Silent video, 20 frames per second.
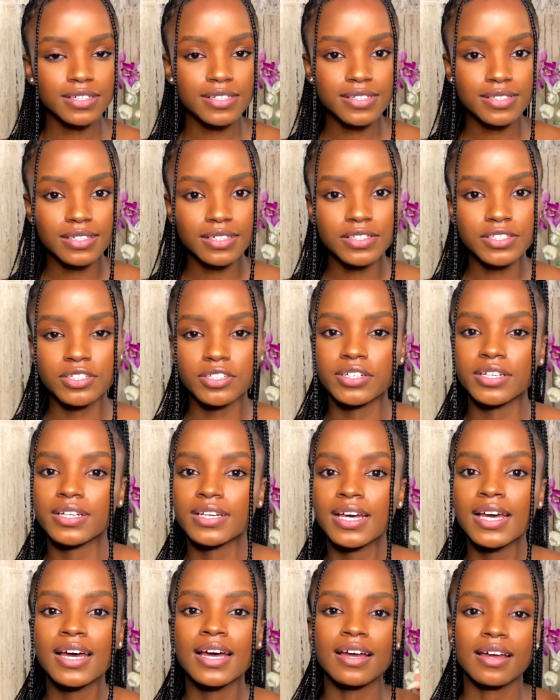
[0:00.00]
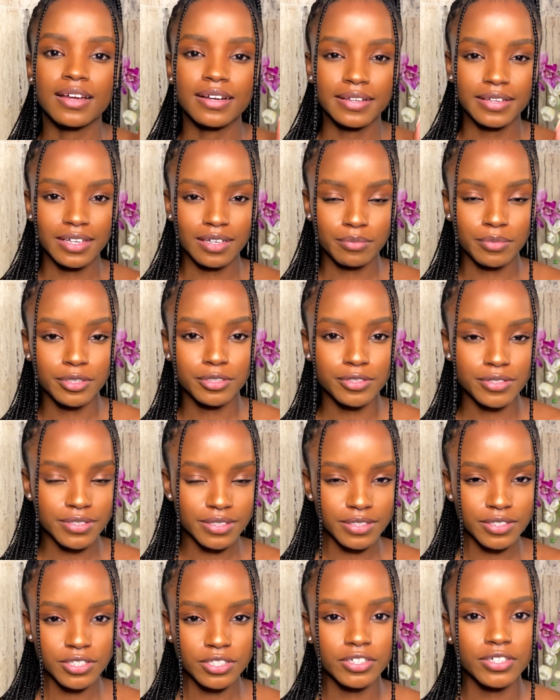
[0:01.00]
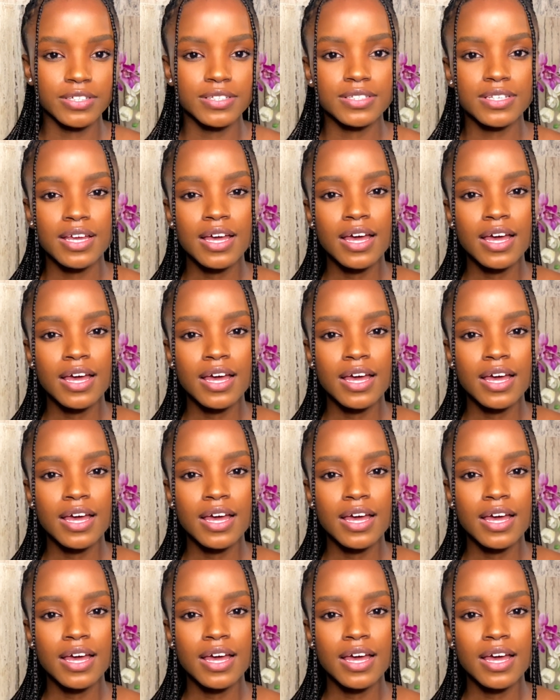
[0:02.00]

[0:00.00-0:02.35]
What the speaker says: sunscreen and chemical sunscreens.